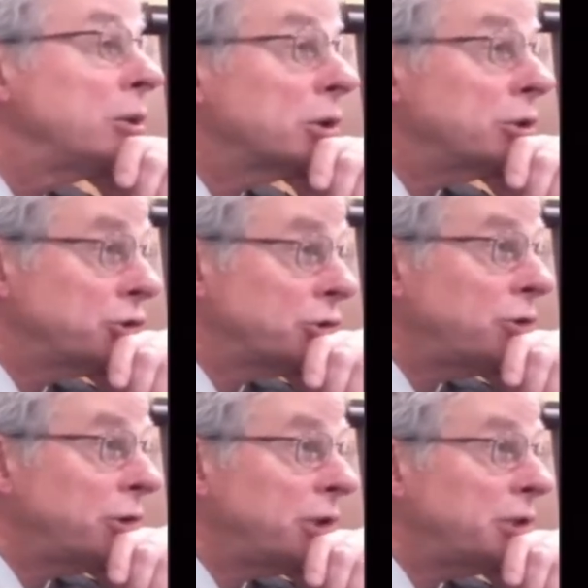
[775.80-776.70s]
The
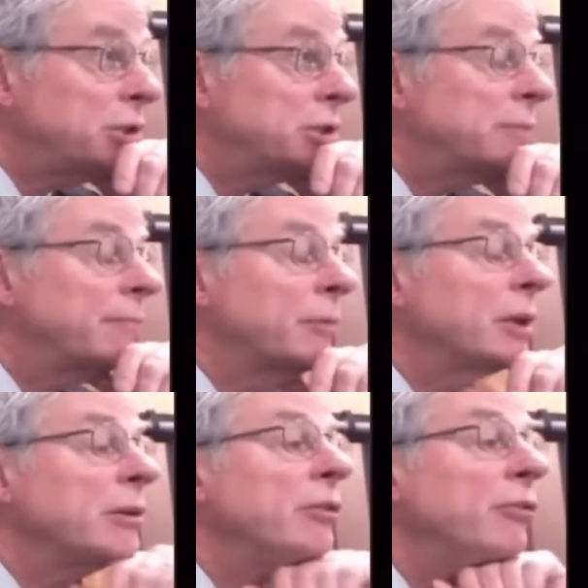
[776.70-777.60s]
concern is
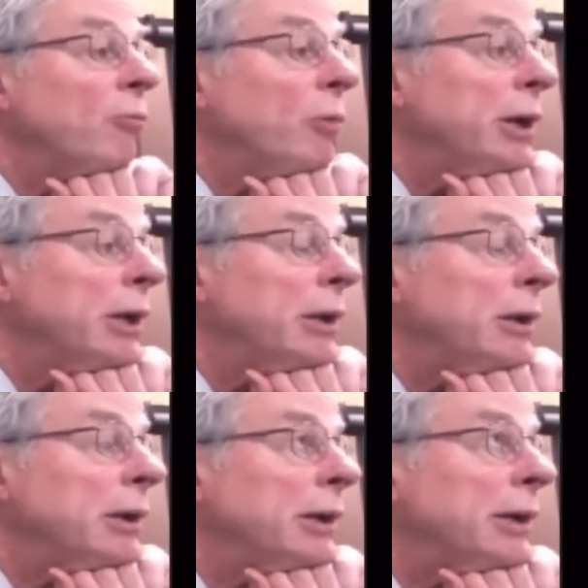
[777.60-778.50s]
is
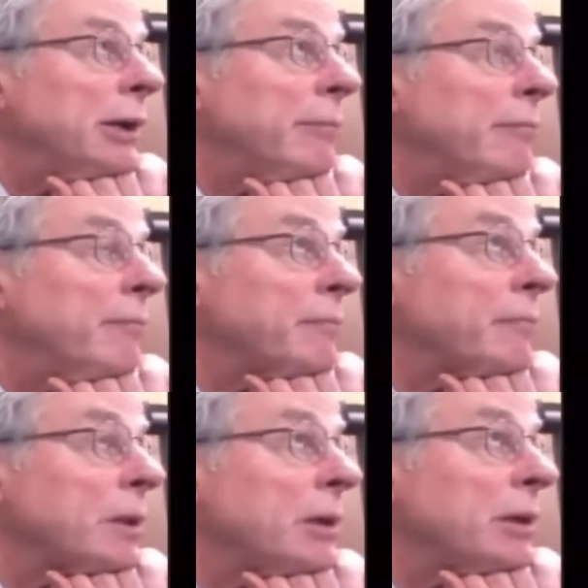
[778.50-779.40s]
when um,
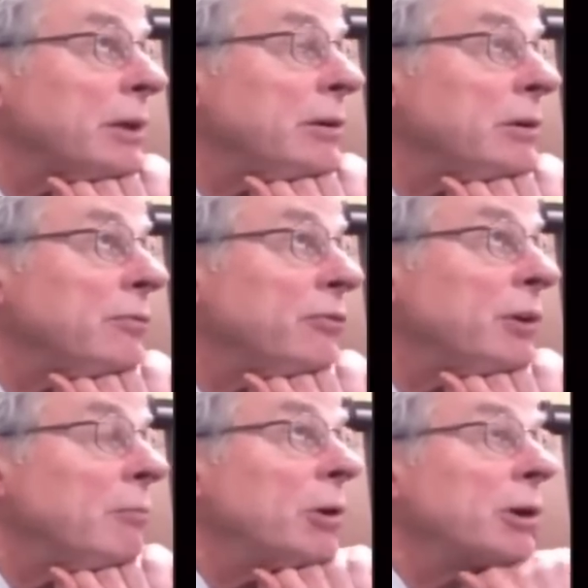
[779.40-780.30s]
uh, if
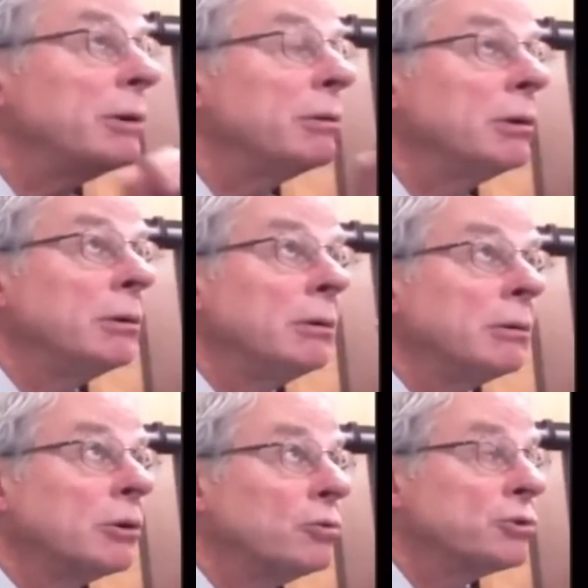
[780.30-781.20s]
someone
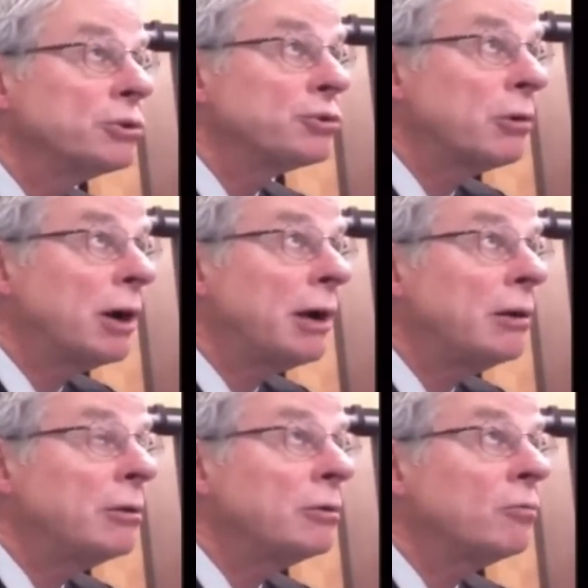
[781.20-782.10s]
goes to
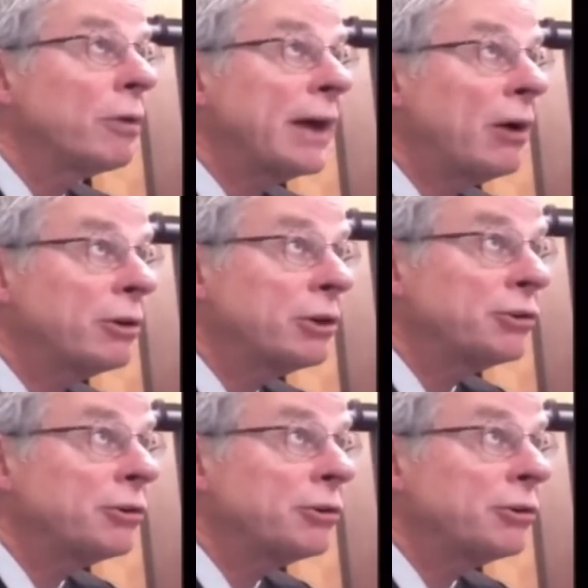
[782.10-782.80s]
trial without an